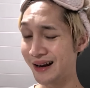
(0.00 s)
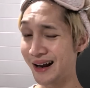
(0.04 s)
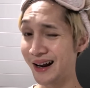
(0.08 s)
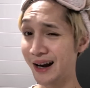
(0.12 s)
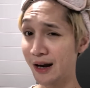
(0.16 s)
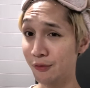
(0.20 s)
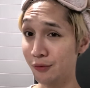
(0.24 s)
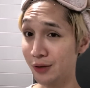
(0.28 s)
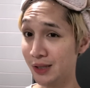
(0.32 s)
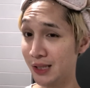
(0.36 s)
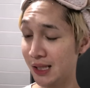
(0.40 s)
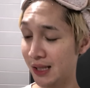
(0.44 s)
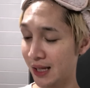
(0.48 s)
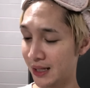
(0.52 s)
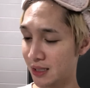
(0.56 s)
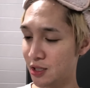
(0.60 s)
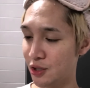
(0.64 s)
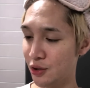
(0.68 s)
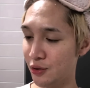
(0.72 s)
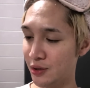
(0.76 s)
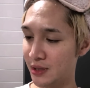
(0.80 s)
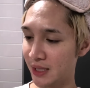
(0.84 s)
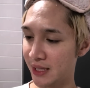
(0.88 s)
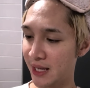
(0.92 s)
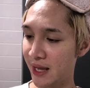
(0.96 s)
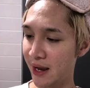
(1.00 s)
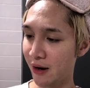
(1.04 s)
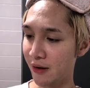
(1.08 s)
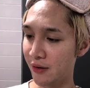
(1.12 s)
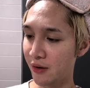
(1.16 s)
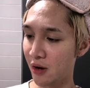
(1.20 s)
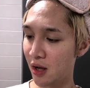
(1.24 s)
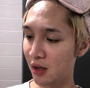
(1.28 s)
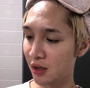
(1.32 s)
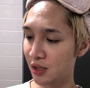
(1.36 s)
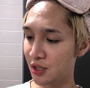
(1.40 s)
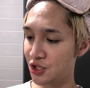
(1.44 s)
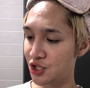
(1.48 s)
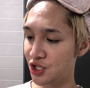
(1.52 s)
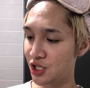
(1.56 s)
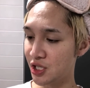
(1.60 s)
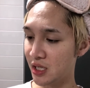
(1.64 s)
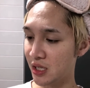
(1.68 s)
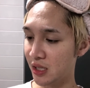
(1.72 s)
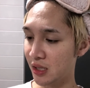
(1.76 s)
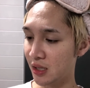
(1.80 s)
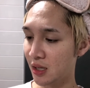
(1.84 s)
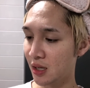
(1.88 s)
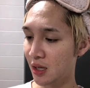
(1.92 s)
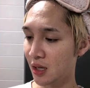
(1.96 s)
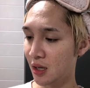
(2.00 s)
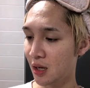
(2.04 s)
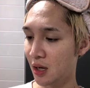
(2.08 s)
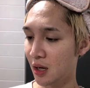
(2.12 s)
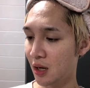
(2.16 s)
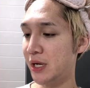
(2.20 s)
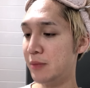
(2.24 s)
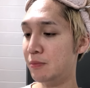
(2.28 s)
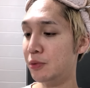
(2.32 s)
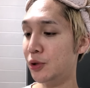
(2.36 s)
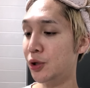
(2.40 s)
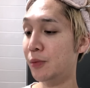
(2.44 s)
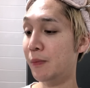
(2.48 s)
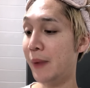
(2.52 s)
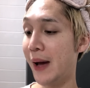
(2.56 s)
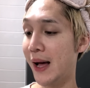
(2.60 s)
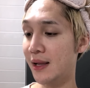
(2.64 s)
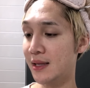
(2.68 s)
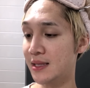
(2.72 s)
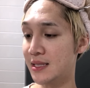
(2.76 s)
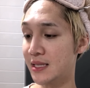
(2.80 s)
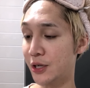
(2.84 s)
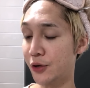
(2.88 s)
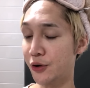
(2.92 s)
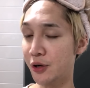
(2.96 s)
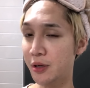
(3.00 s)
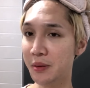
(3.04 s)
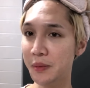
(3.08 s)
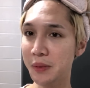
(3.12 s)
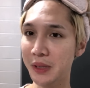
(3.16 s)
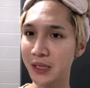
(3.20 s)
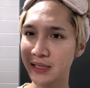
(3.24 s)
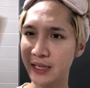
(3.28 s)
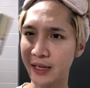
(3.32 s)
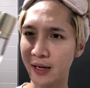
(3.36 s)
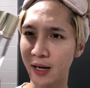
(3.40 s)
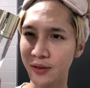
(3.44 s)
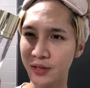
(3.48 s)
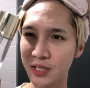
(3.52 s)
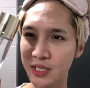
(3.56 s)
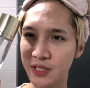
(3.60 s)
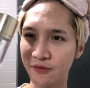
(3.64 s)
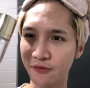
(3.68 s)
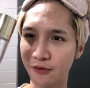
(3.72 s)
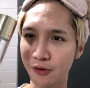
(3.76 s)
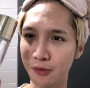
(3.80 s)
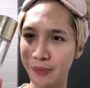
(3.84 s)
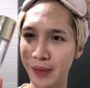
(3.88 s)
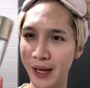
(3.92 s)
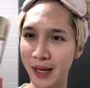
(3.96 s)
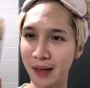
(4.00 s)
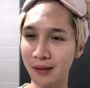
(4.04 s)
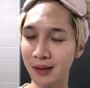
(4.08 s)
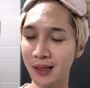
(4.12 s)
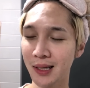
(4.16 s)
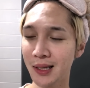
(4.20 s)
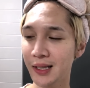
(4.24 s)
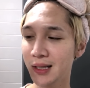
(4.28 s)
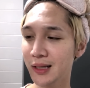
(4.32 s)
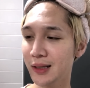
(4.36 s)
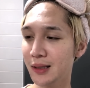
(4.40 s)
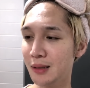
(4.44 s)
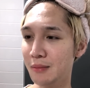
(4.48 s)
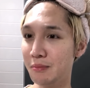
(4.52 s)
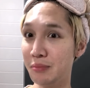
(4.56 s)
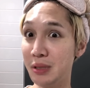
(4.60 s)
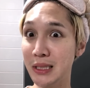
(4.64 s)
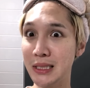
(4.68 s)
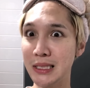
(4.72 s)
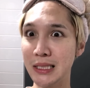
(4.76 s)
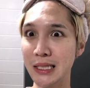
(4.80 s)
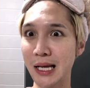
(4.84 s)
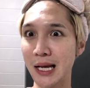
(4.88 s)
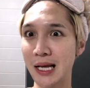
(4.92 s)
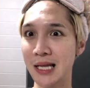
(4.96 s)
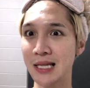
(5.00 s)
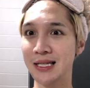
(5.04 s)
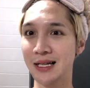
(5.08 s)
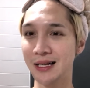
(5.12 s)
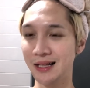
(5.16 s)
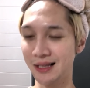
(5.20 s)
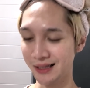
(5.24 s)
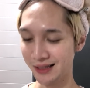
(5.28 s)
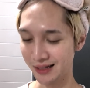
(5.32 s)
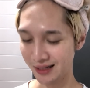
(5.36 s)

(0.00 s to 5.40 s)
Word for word: And I really like to use the re Reblue Balancing Cream. I got this from that BTS